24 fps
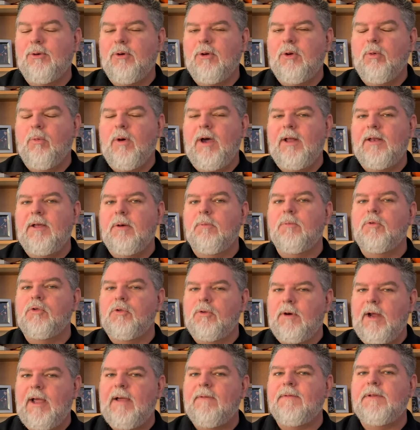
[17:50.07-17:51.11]
going to wind up
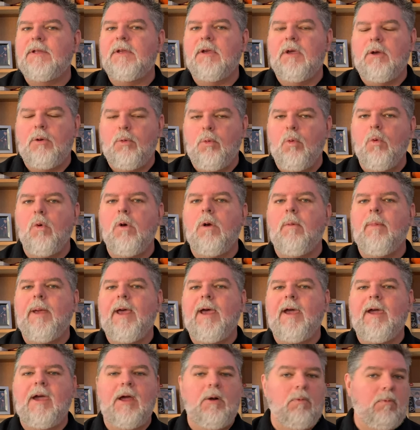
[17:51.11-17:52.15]
drafting a
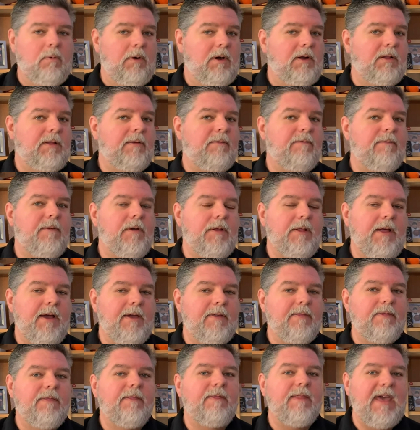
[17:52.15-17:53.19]
quarterback. I really feel
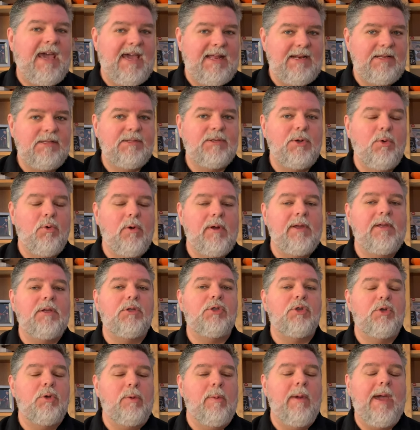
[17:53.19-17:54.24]
like that is
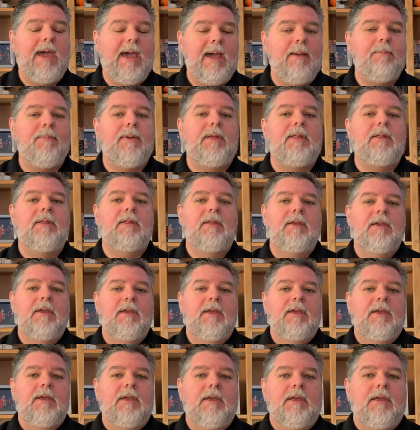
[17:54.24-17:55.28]
going to happen.
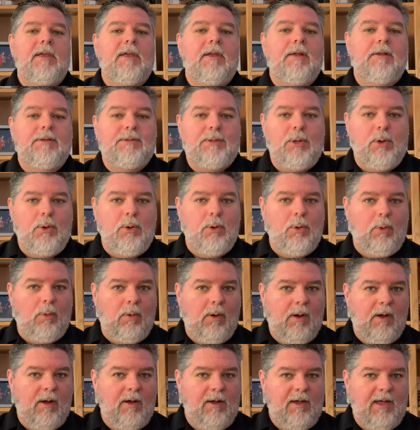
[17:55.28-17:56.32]

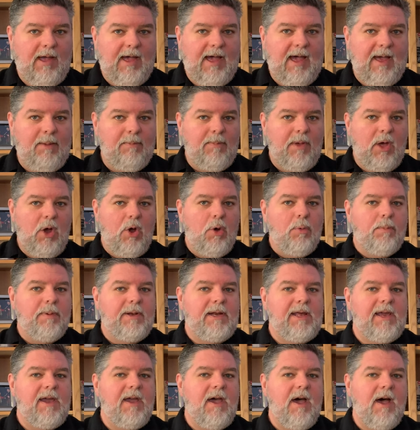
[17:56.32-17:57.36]
So I'm
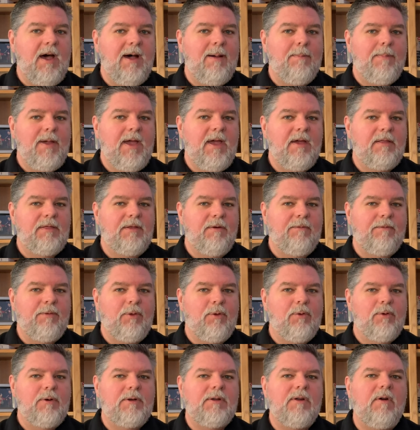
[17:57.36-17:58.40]
opening up the
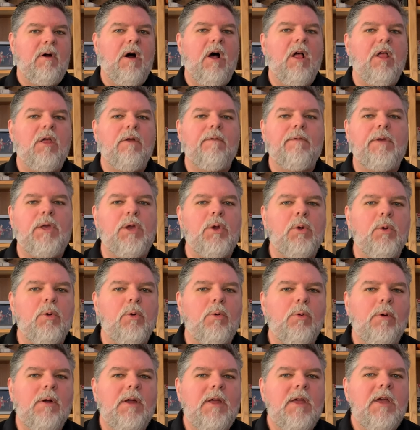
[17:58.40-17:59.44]
floor to all of
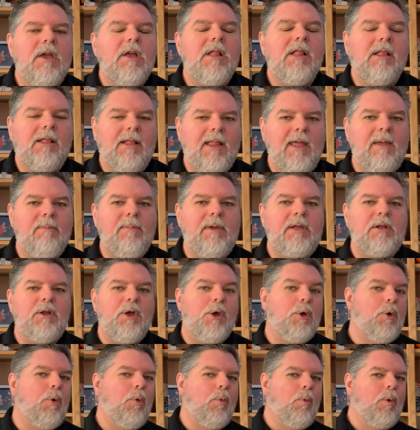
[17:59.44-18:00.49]
you. Let me
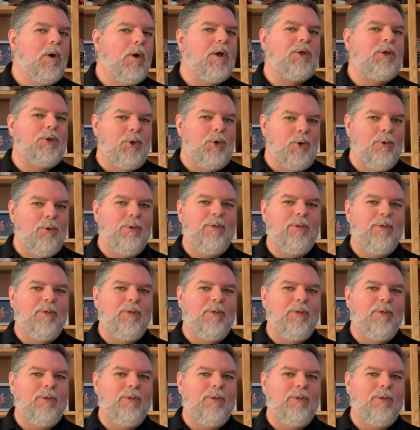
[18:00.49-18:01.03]
know what you